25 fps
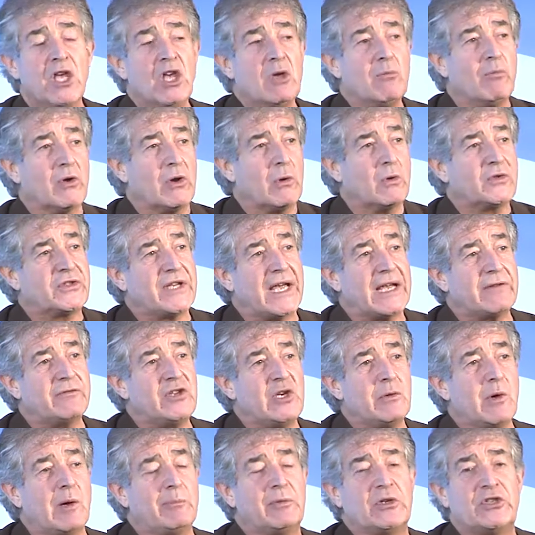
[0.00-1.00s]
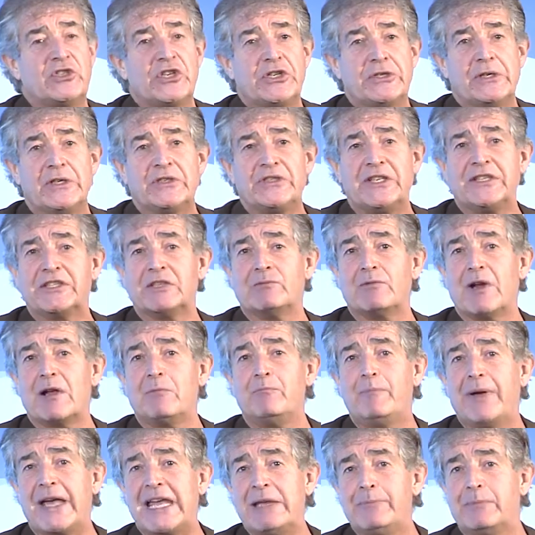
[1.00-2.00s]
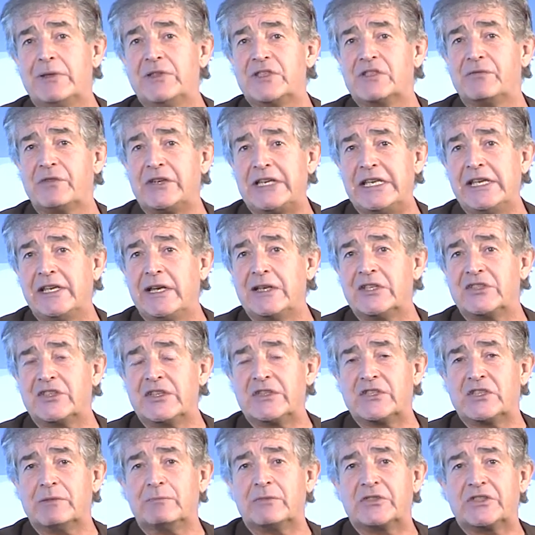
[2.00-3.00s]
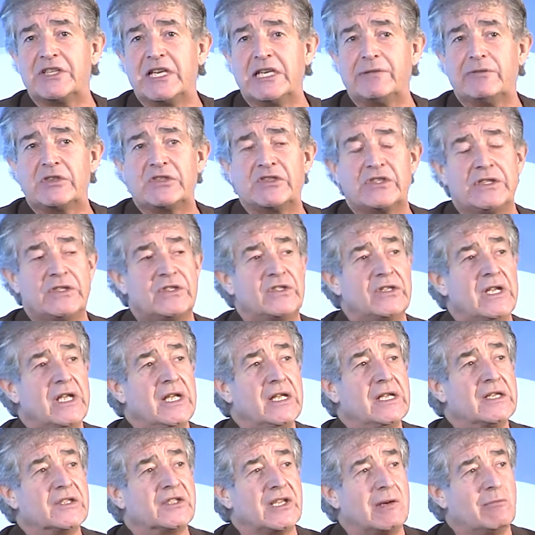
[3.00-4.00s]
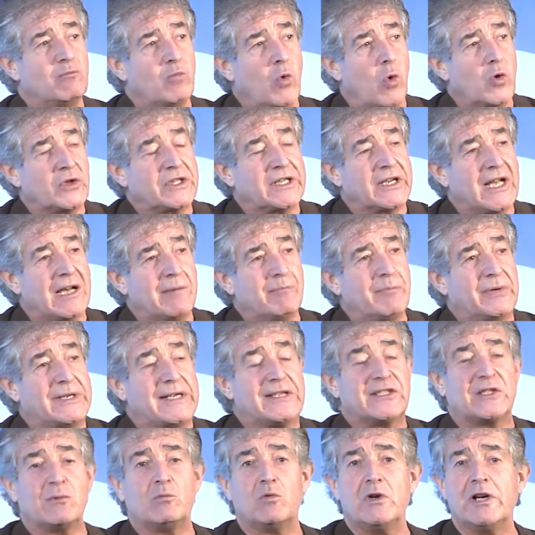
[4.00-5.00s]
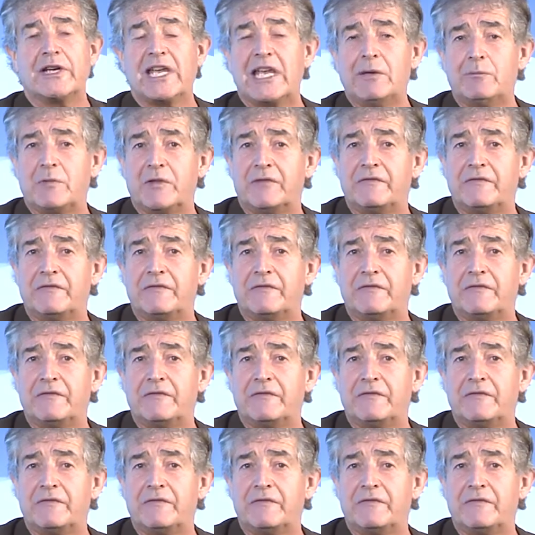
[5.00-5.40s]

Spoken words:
We also have new opportunities around payments for ecosystem services. Some water companies are working with